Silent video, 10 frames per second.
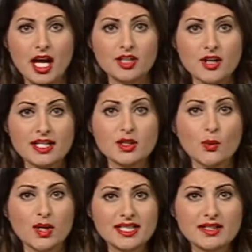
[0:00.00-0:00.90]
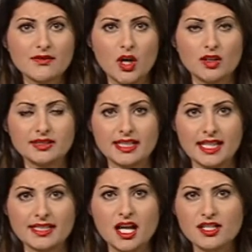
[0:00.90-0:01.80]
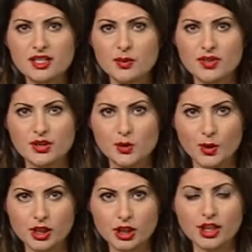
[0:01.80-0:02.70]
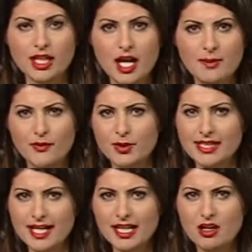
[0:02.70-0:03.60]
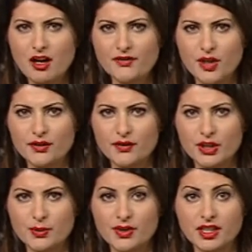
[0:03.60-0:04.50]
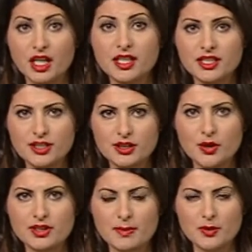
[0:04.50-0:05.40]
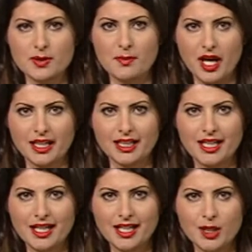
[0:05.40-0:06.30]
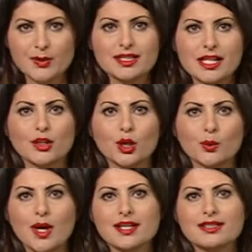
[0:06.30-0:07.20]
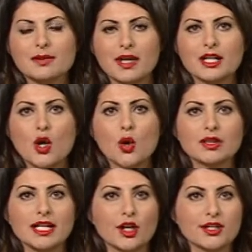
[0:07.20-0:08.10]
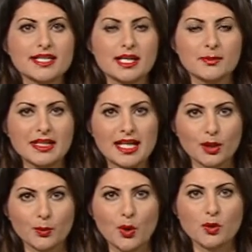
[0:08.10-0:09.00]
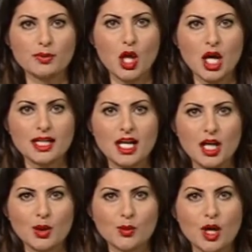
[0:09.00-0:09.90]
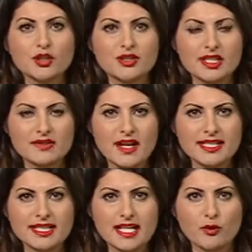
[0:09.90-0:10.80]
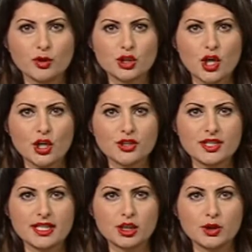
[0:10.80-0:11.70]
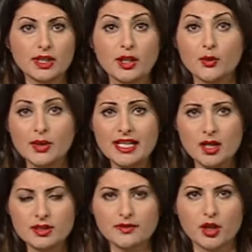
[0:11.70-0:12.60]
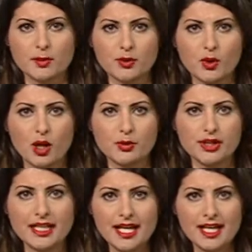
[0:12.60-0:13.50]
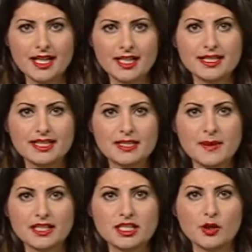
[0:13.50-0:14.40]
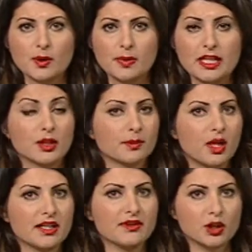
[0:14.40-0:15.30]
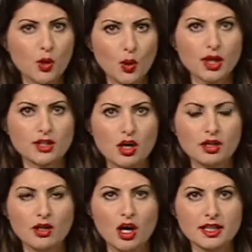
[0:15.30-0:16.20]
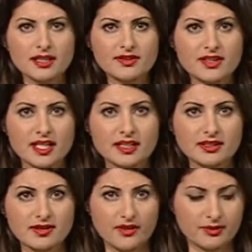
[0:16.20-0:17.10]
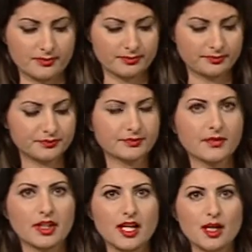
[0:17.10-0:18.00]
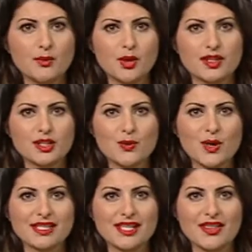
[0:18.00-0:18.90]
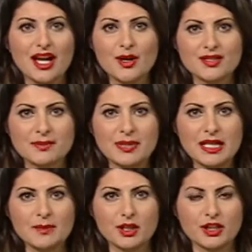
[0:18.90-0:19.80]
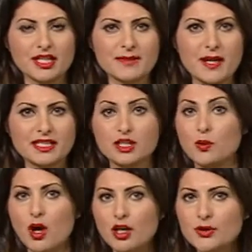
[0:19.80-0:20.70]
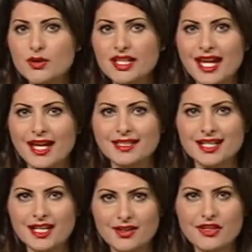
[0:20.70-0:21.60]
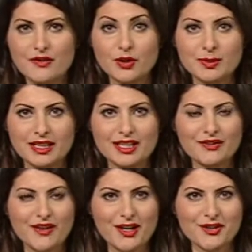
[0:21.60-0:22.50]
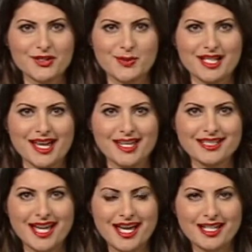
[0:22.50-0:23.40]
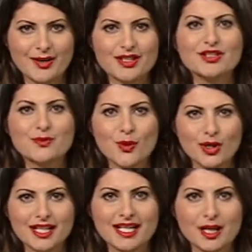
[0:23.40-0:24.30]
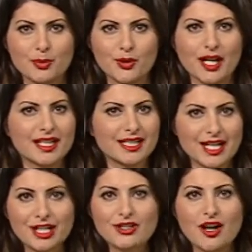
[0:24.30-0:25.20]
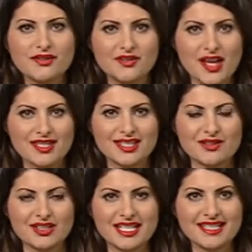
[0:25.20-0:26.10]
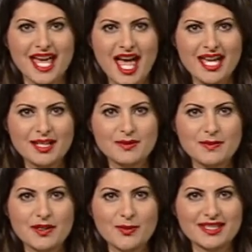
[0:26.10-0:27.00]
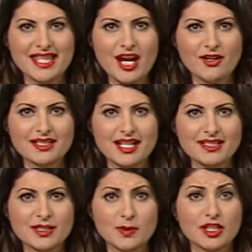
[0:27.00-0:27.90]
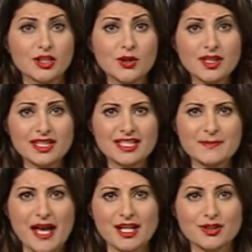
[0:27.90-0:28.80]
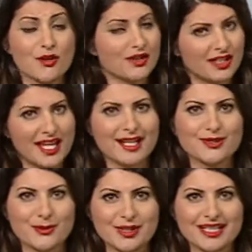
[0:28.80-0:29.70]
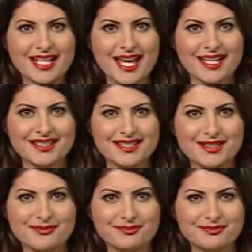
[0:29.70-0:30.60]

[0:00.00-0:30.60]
address was involved in a tussle with a store clerk before taking off on foot with an undisclosed amount of money. He was later arrested by Cold Lake RCMP at a roadblock. Rogers is facing several charges, including three counts of armed robbery. He is expected to appear in Bonnyville Court on August 6th. More than 20,000 people are expected to walk through the gates of the Vermilion Fair this weekend. Now, this morning, a parade kicked off the festivities. Kim Smith was there and tells us what you can expect over the next three days.